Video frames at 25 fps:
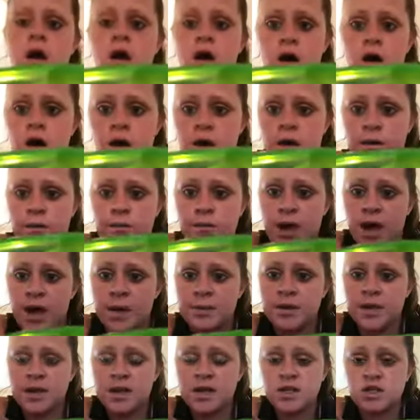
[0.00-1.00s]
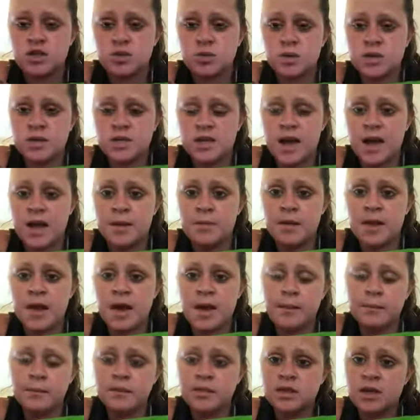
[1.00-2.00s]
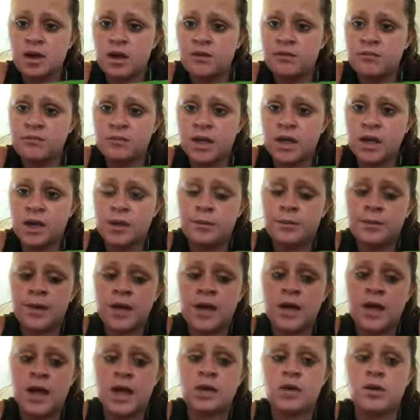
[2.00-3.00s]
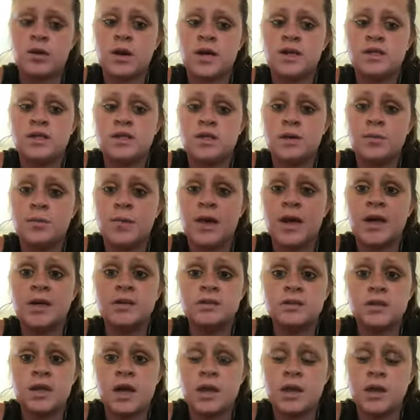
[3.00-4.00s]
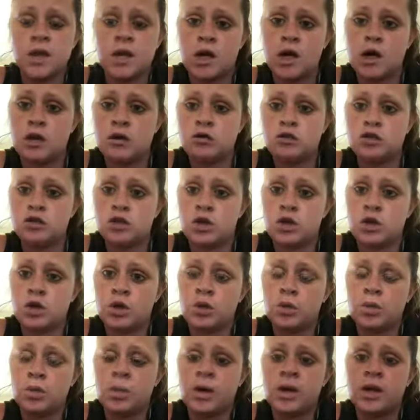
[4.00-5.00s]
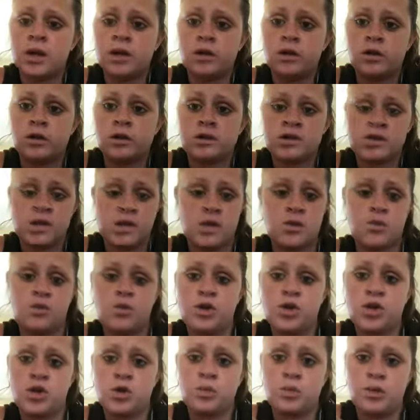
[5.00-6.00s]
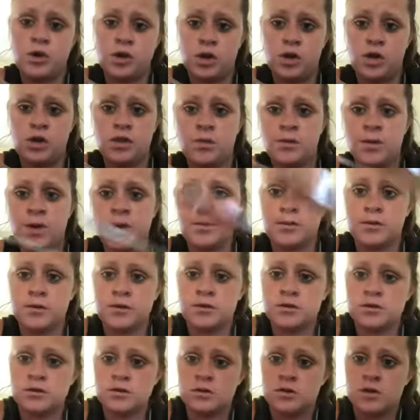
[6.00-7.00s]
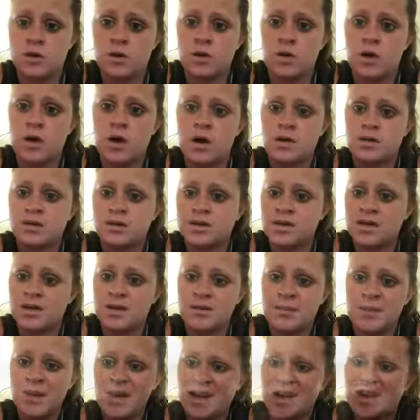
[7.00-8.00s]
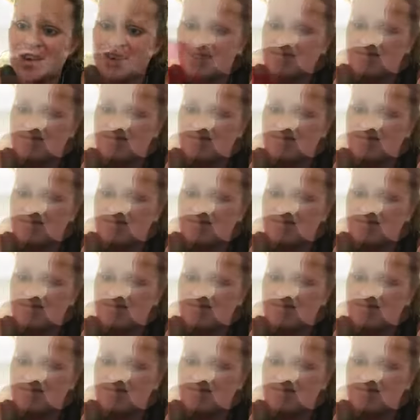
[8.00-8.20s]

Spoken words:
I'm gonna do a time lapse of me making the rest of the paints, and then I'll show you what it looks like when you put it on the paper. So I'll see you in a minute.